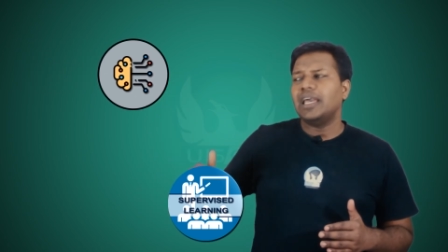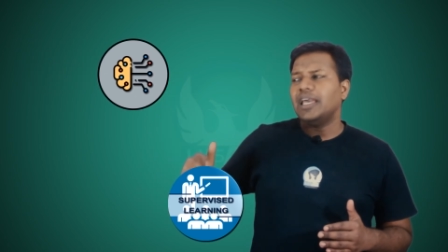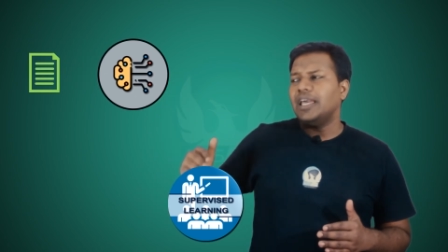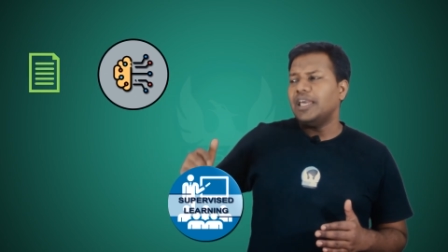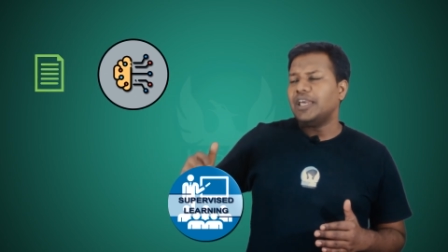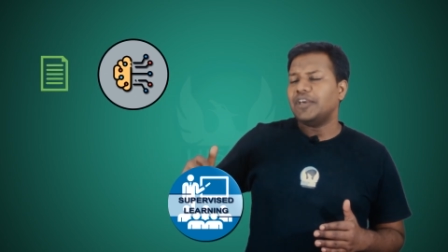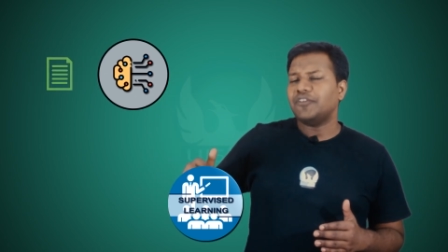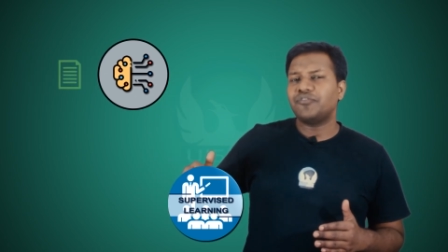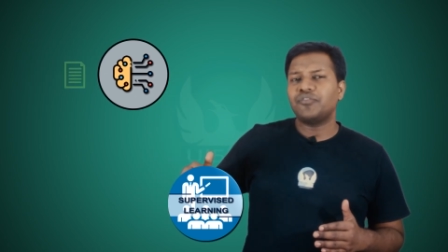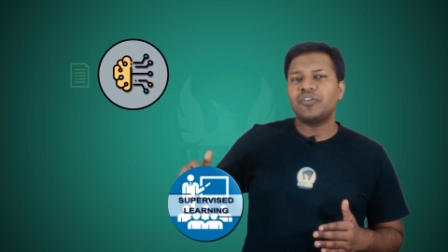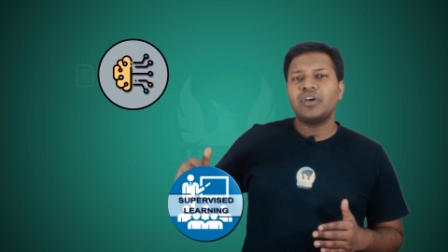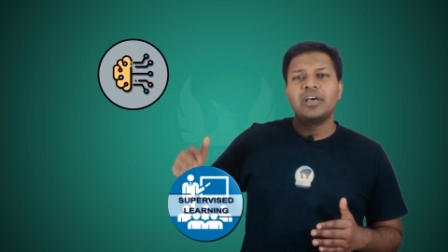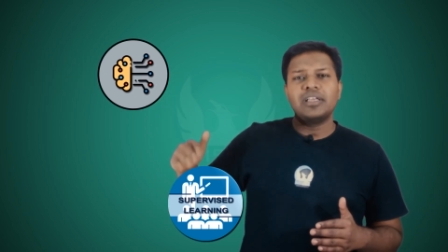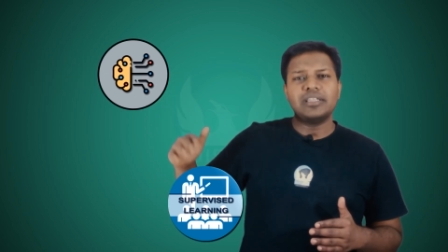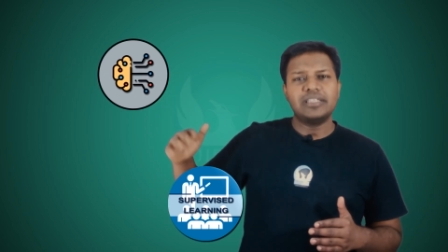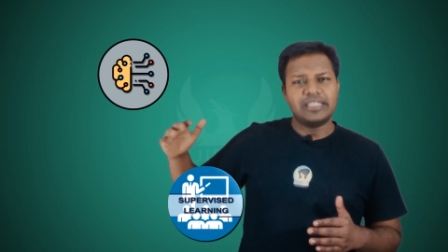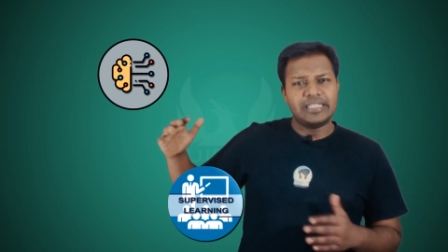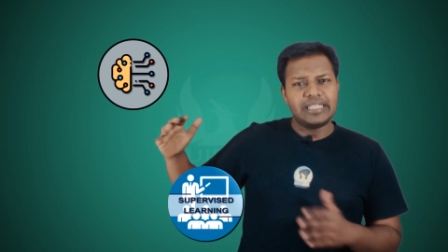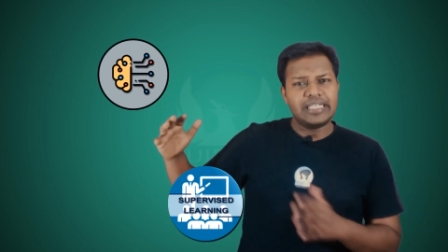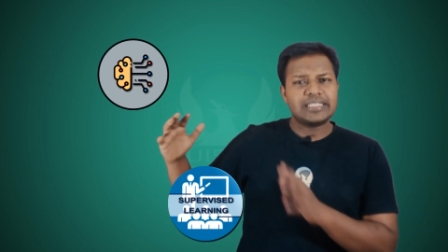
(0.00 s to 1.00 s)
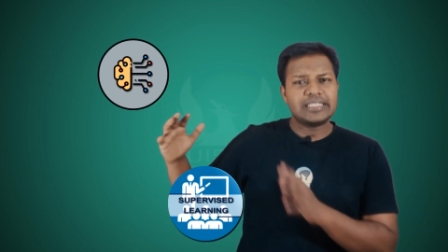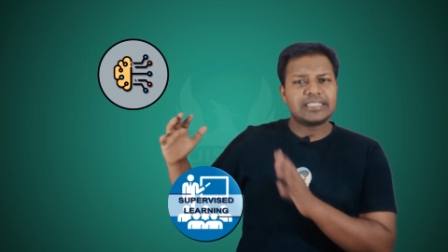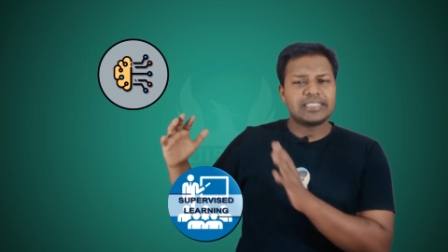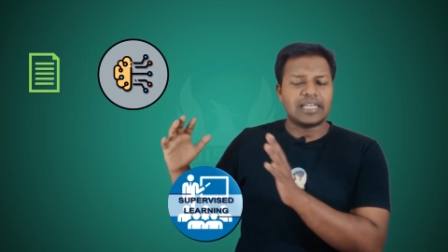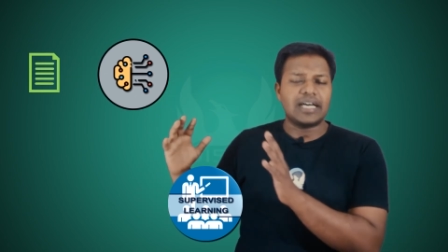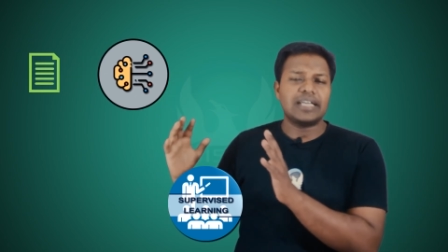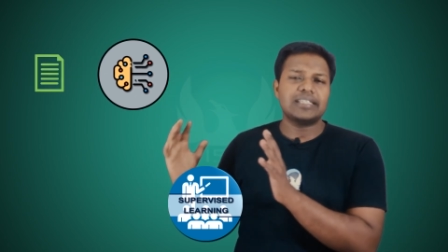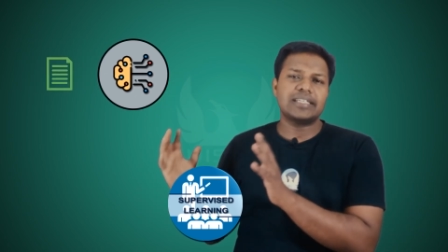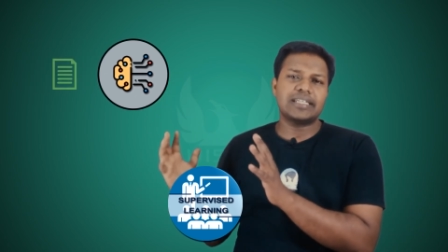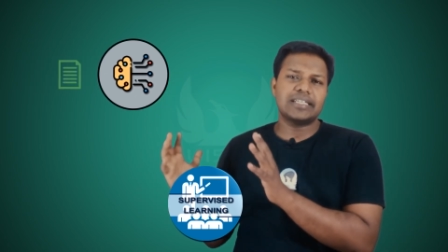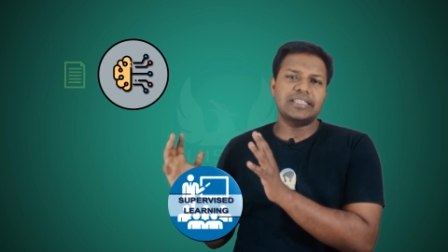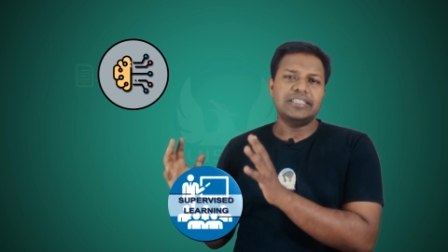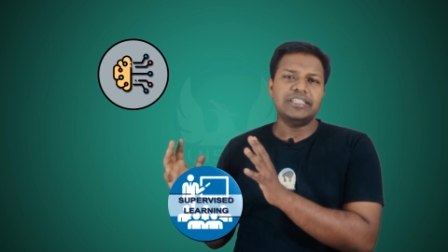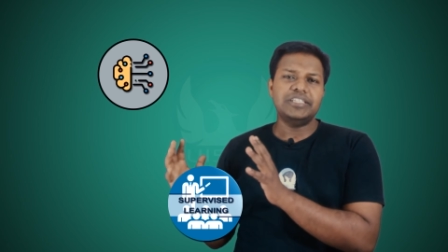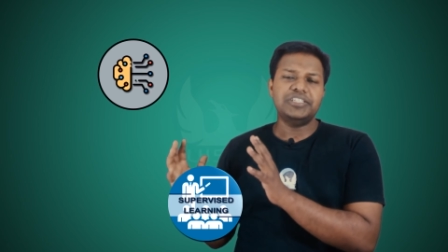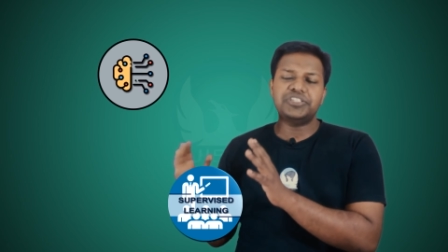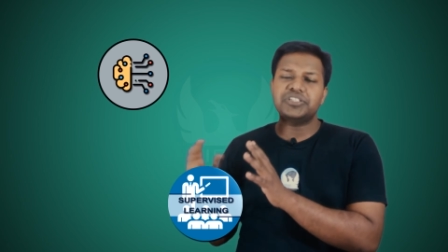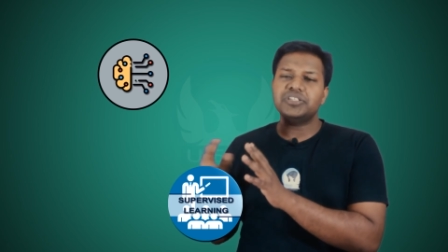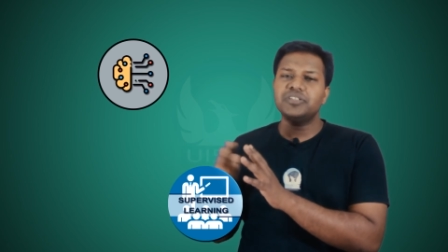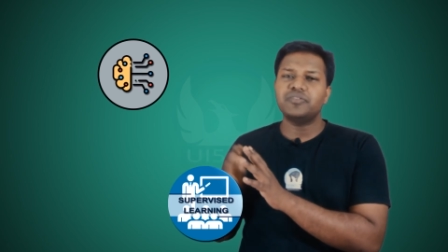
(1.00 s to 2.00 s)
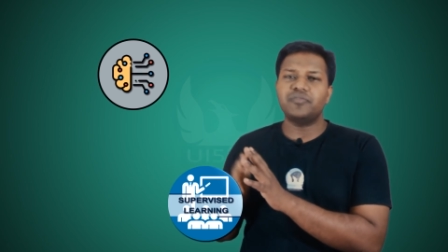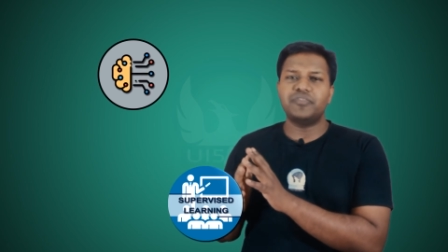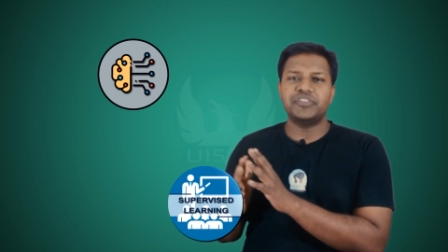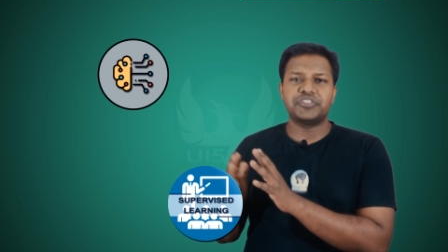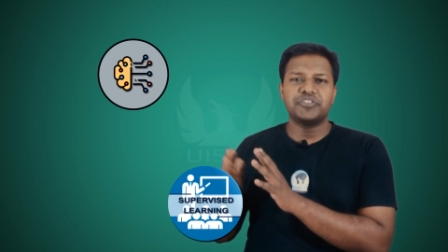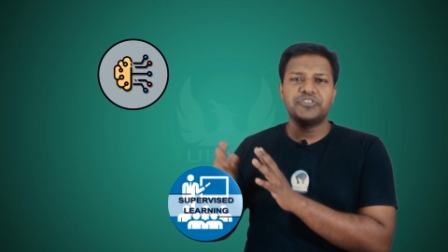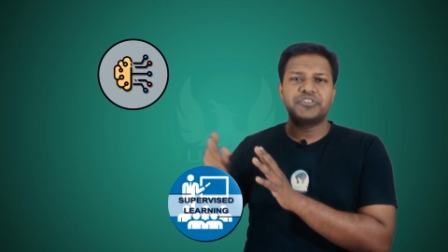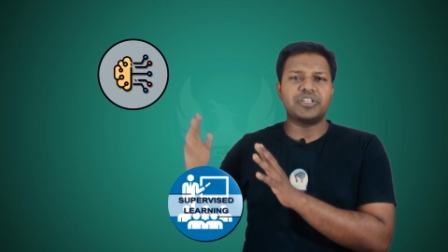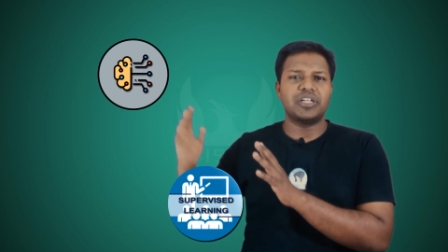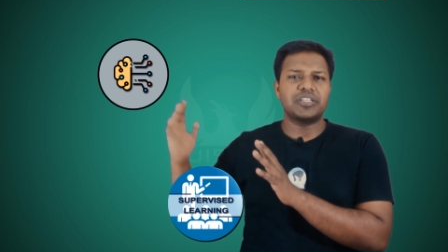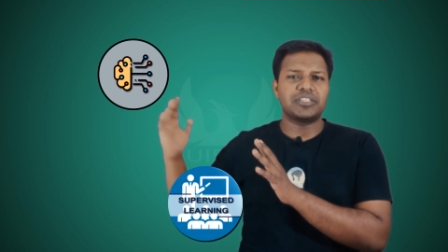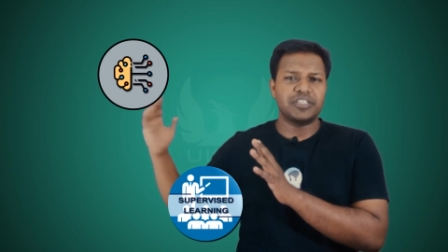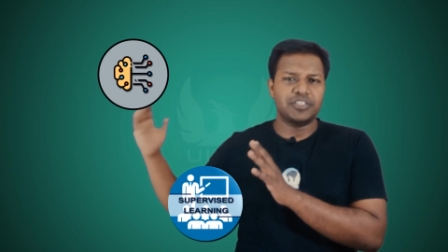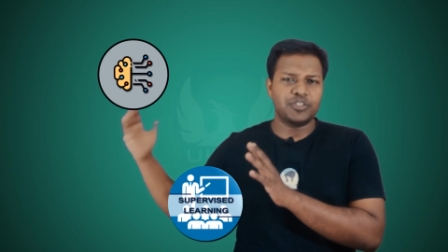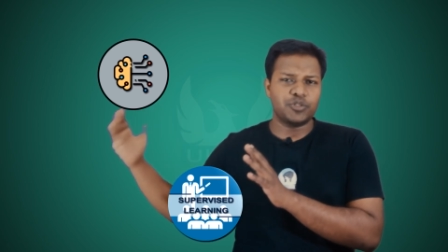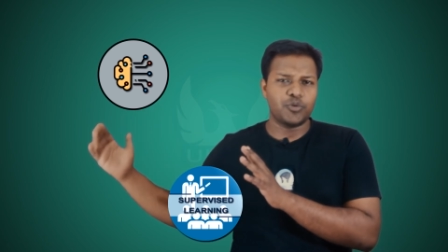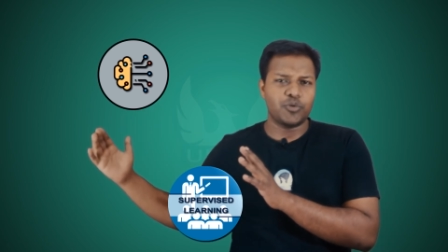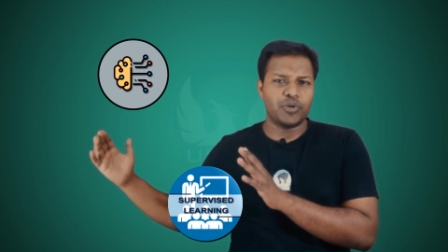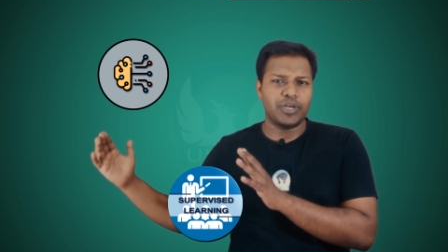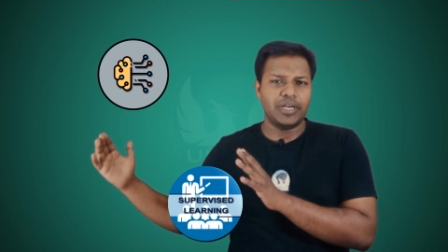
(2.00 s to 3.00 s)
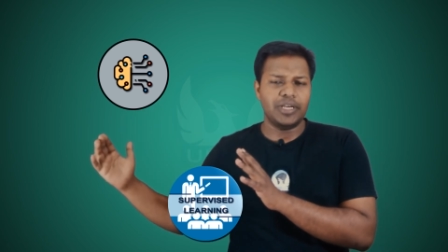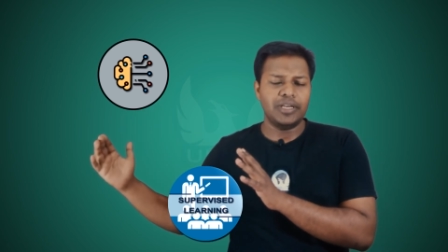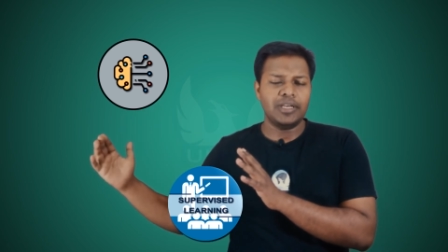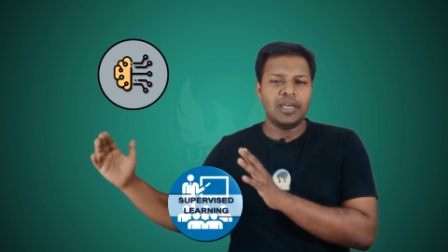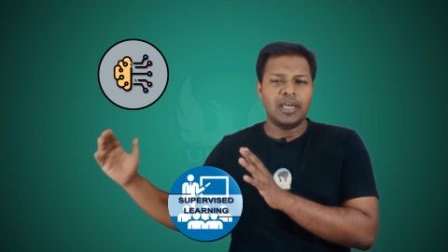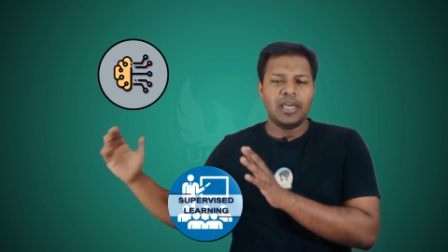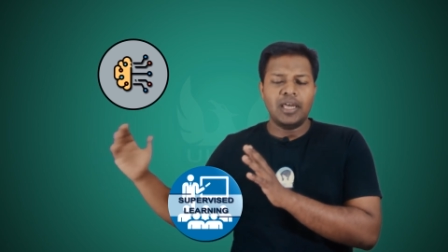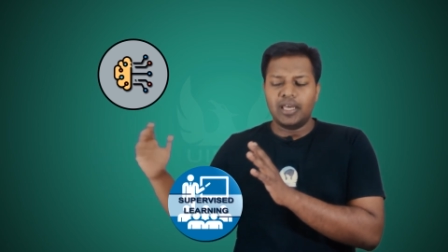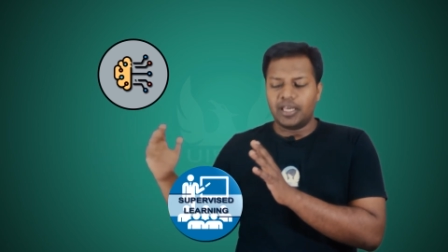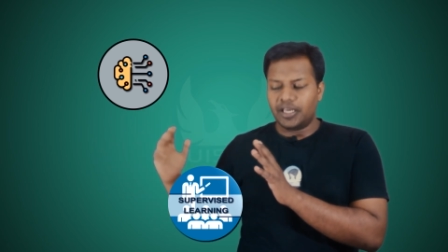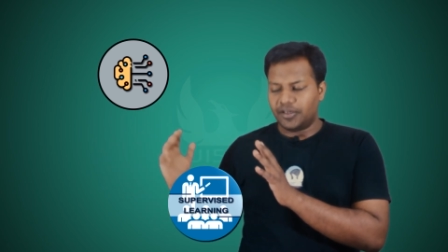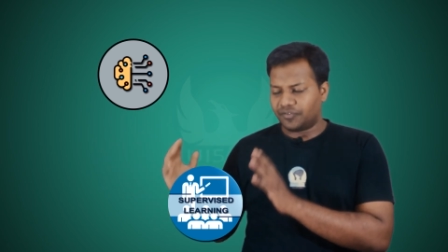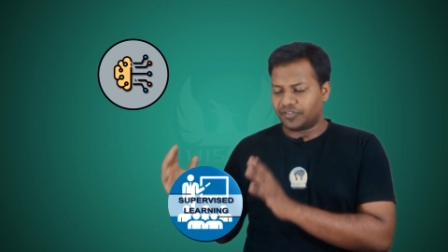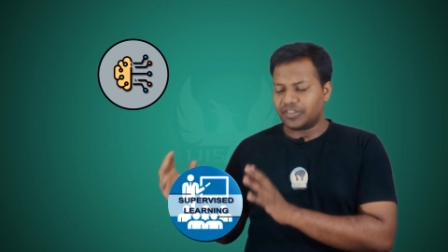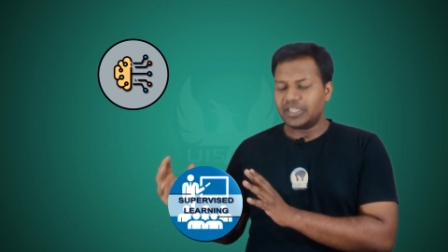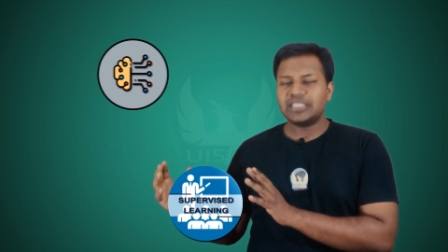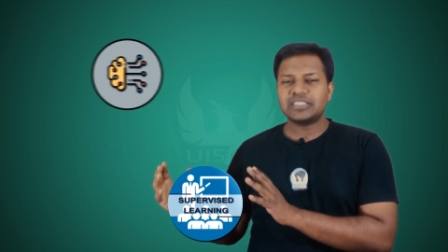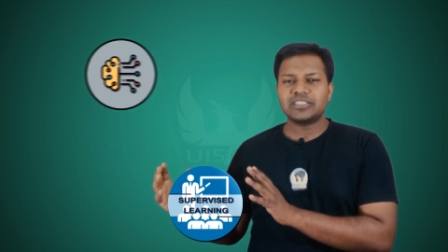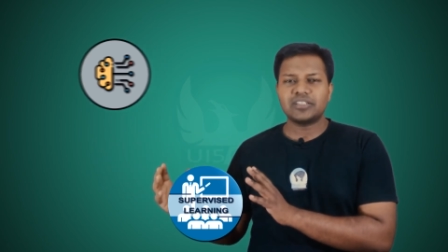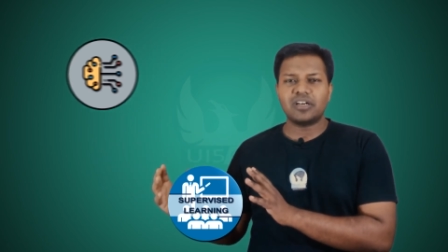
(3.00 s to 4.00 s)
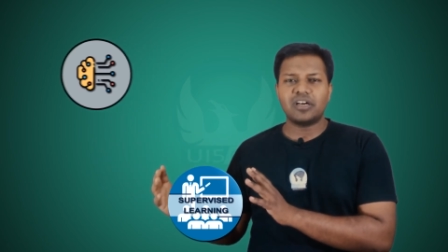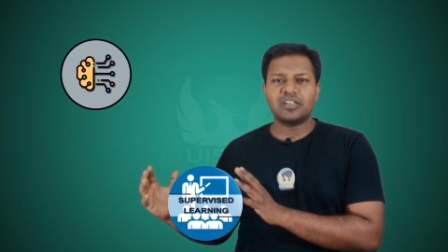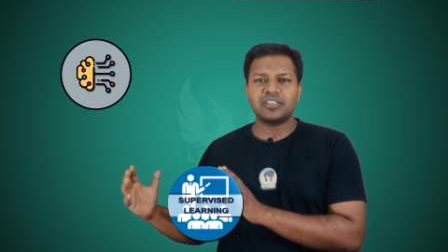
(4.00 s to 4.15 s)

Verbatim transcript: if these are the conditions which result into rain. If these are